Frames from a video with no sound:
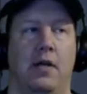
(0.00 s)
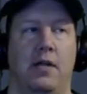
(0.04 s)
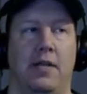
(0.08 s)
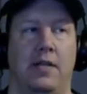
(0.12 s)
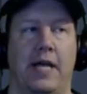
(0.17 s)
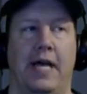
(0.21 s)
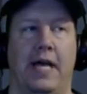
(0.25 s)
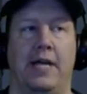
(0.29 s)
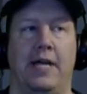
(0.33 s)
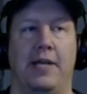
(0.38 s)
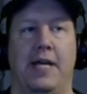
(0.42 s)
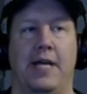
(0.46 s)

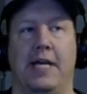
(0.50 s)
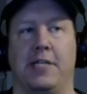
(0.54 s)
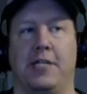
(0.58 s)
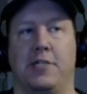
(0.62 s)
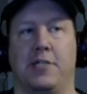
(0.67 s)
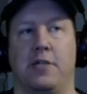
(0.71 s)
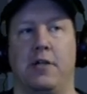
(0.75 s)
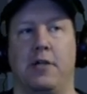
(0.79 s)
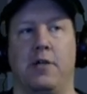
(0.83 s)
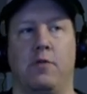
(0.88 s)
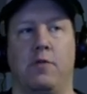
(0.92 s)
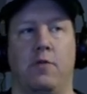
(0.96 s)
that
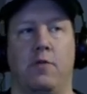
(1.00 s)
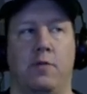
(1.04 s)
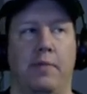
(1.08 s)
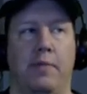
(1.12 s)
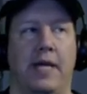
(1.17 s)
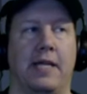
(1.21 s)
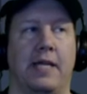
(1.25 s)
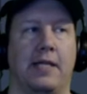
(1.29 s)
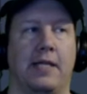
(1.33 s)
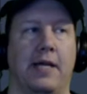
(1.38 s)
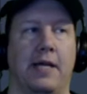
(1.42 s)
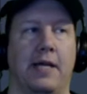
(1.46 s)
naturally will
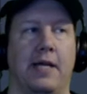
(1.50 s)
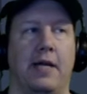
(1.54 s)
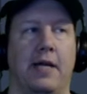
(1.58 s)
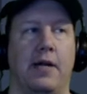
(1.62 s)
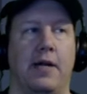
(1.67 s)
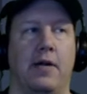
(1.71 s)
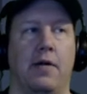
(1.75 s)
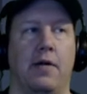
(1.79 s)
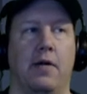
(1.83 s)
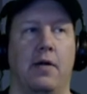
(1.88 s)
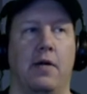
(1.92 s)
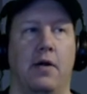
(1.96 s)
make that
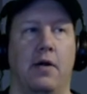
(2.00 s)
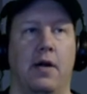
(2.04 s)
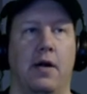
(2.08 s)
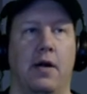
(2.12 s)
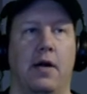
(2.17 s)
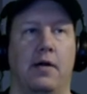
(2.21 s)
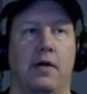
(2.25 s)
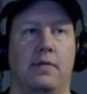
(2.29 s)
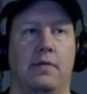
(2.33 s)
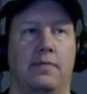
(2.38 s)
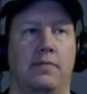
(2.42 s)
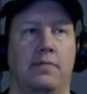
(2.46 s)
gear
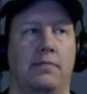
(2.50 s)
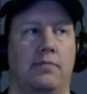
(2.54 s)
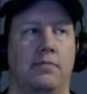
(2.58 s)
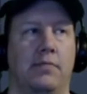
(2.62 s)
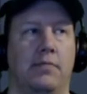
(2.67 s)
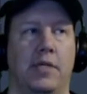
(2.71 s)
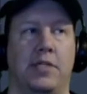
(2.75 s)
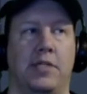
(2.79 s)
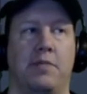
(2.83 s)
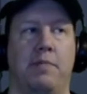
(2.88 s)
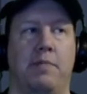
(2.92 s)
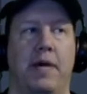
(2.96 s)
uh,
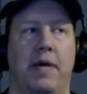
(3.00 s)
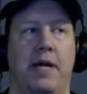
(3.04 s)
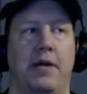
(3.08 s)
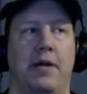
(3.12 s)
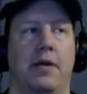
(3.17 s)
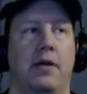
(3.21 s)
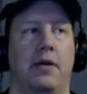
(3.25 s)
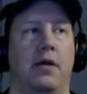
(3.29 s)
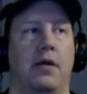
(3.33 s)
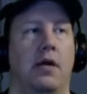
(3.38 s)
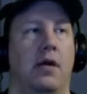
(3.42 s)
much better.